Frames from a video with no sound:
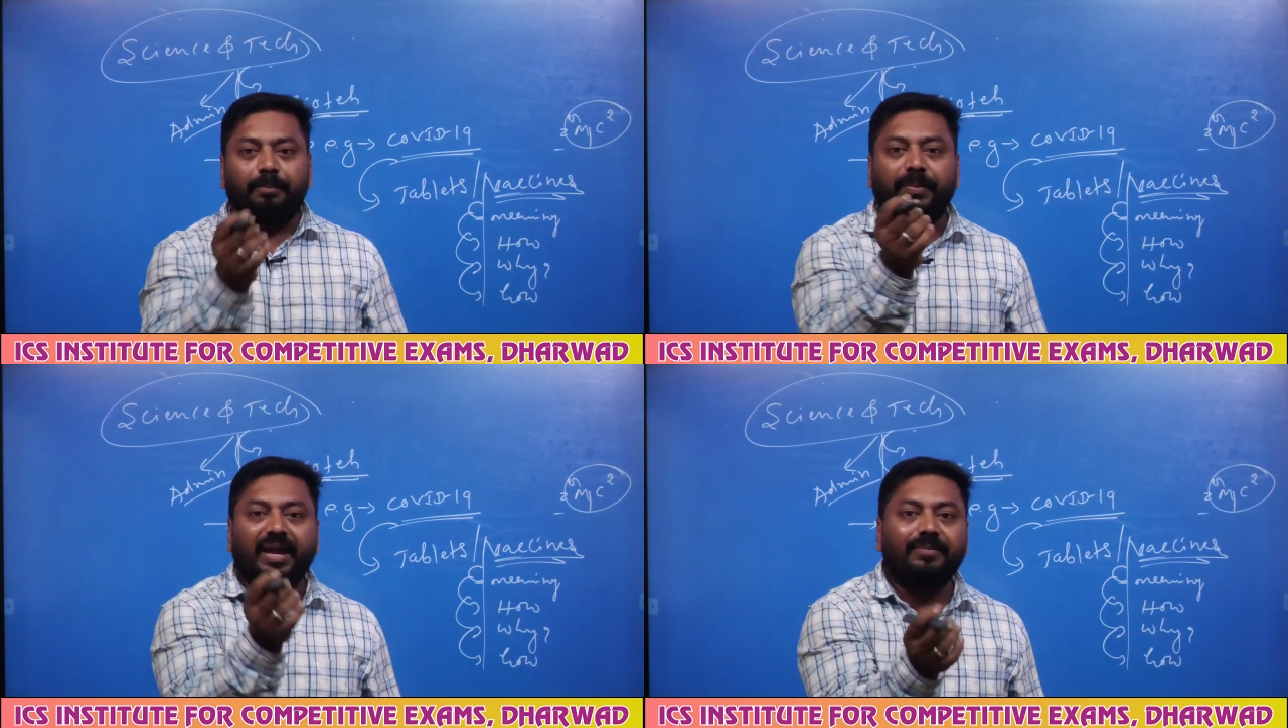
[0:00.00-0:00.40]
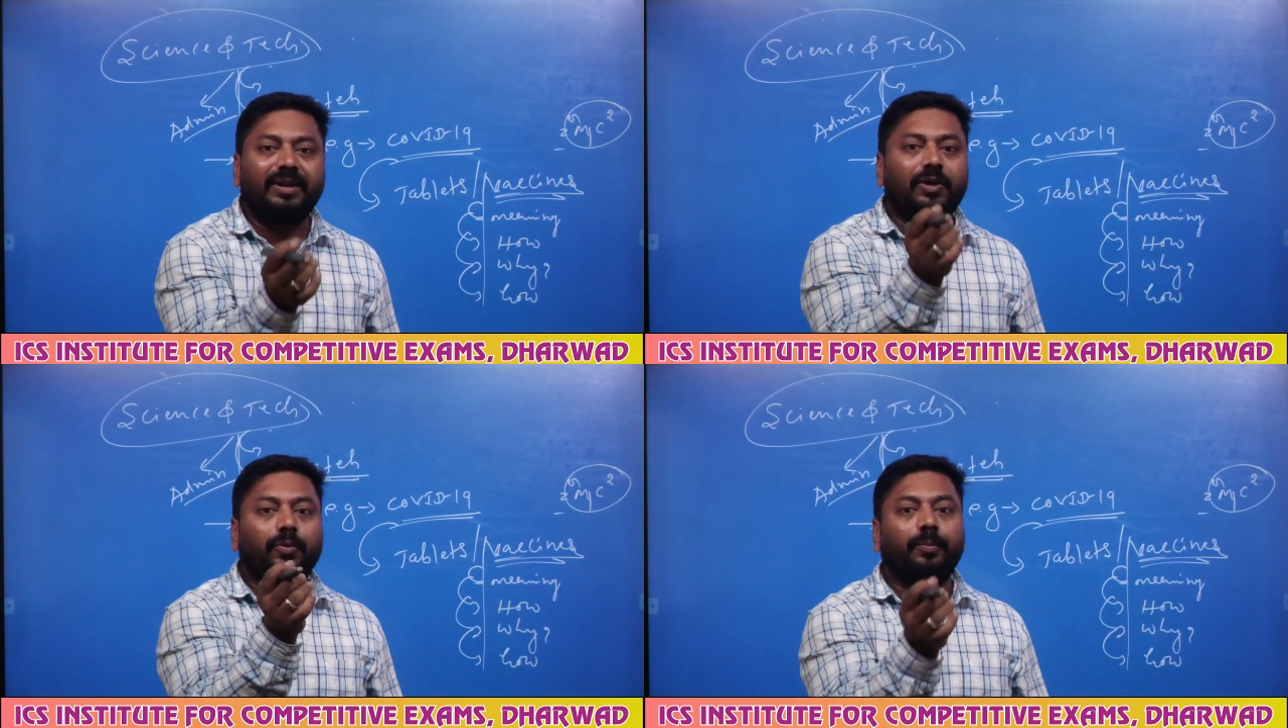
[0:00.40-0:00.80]

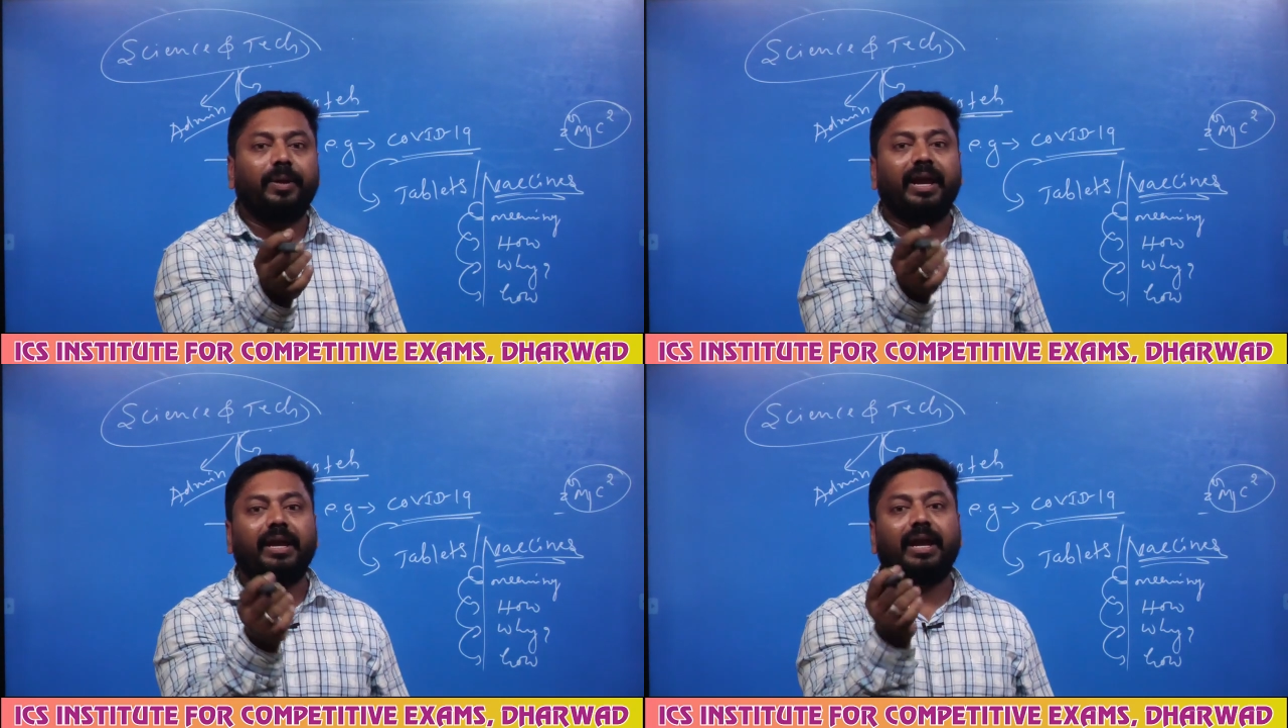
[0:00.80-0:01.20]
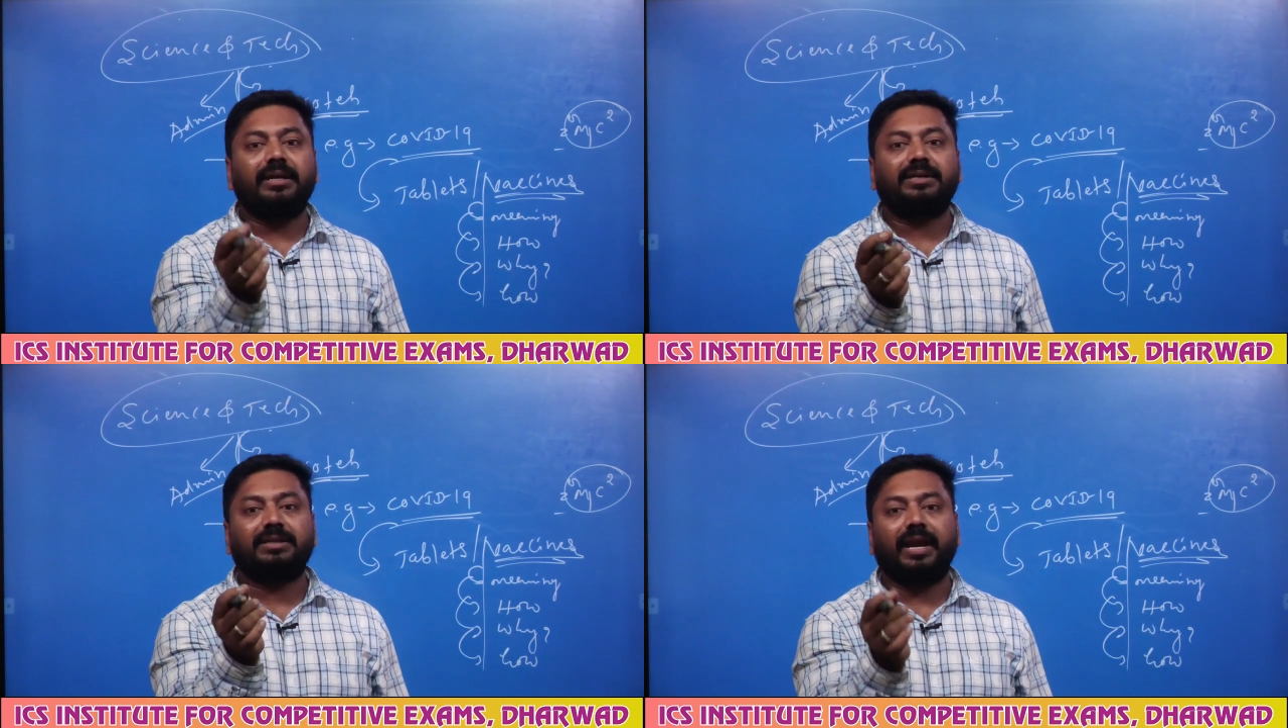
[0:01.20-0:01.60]
maybe you may
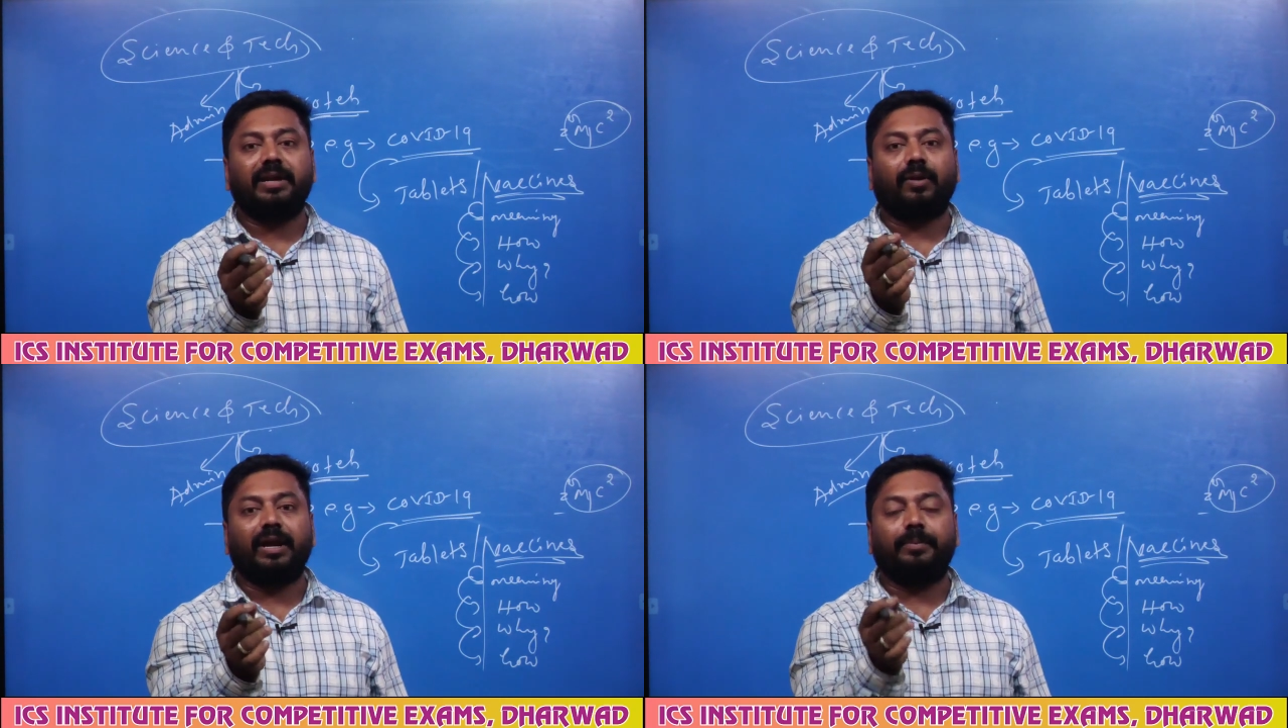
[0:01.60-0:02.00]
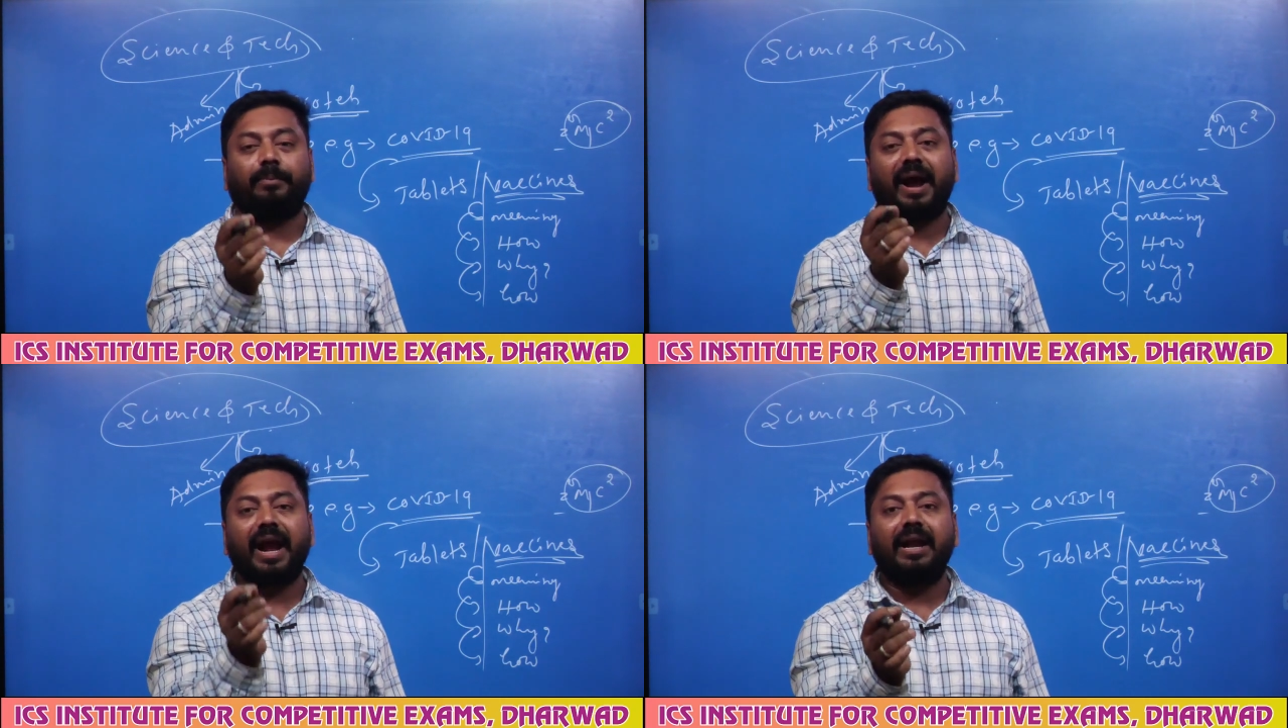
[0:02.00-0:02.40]
get
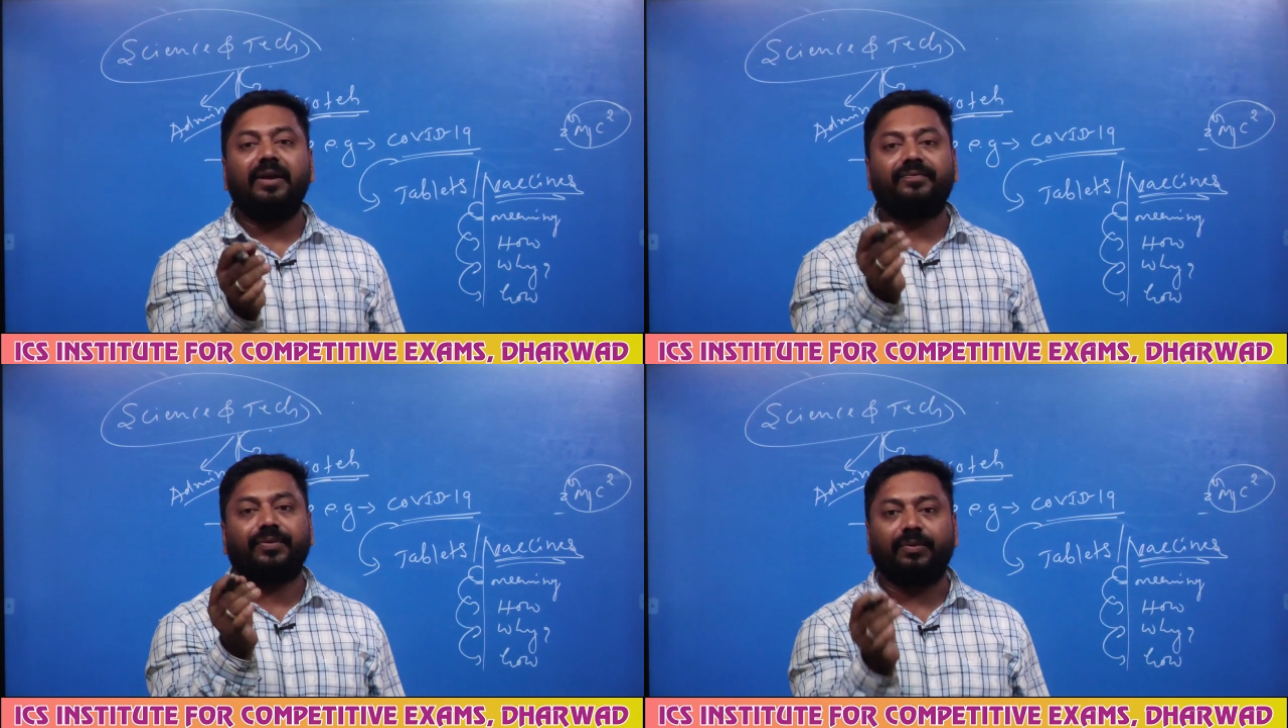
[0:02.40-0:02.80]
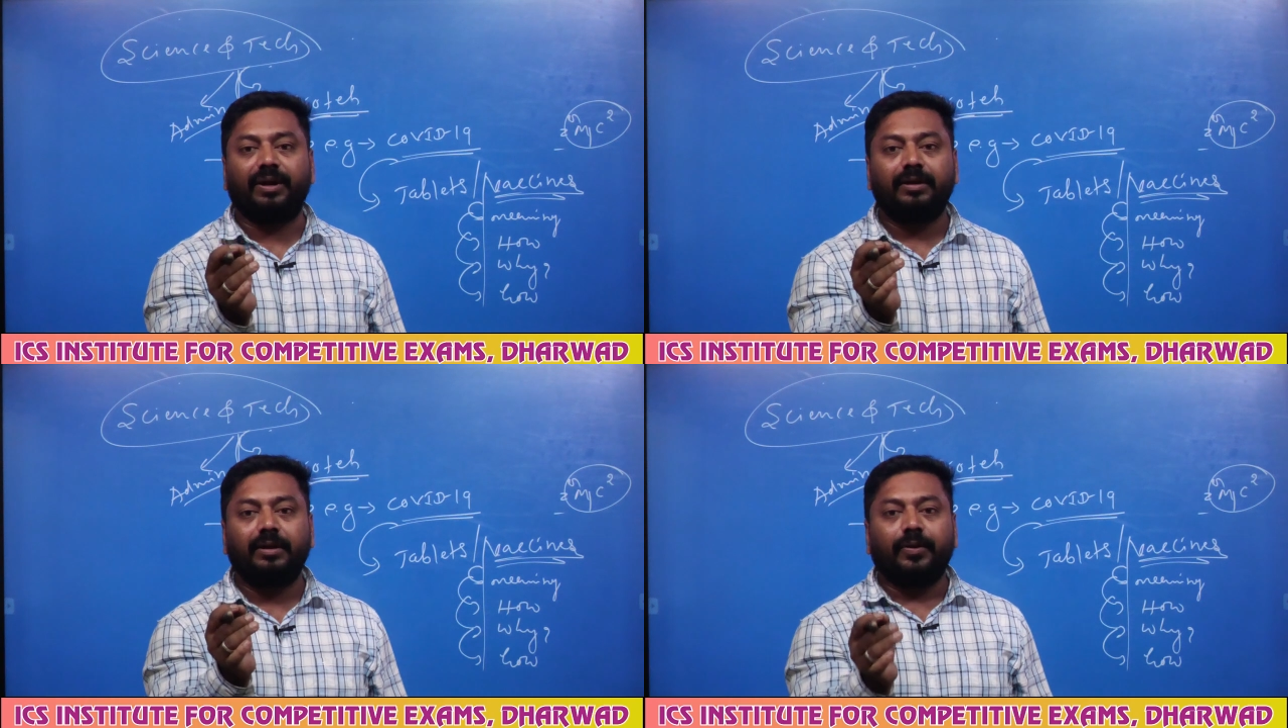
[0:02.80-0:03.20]
mild
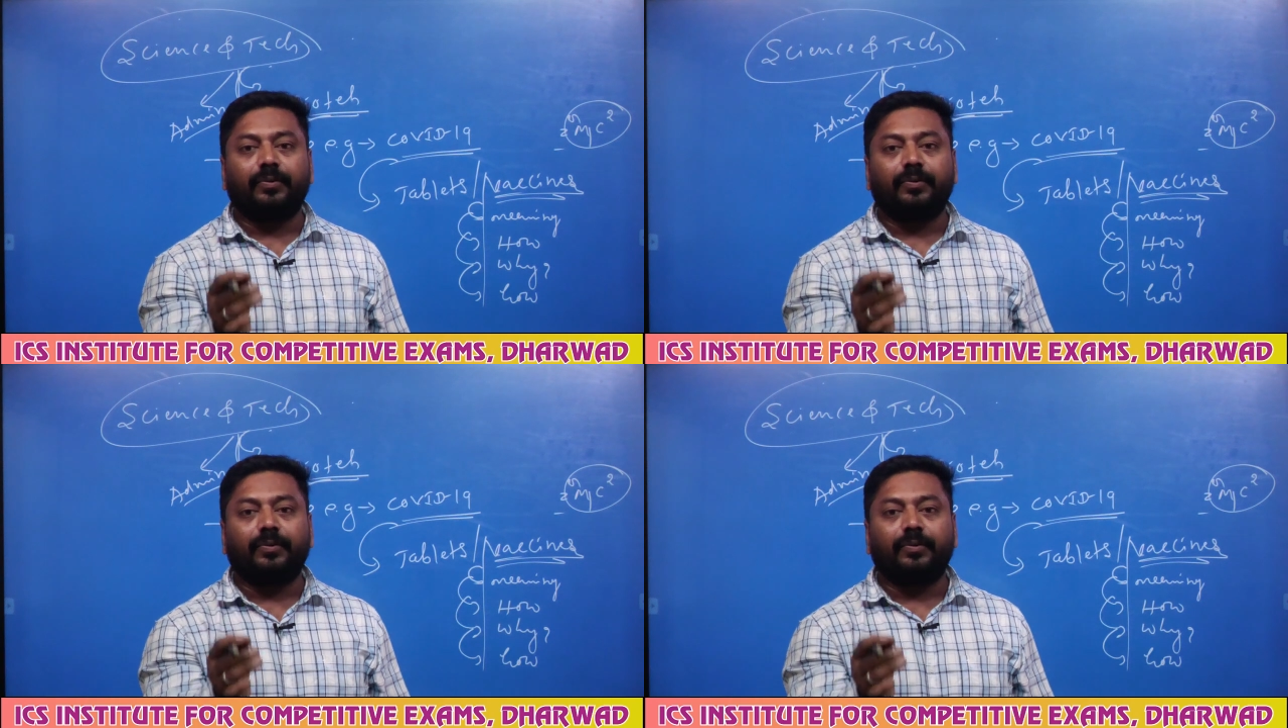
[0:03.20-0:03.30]
fever.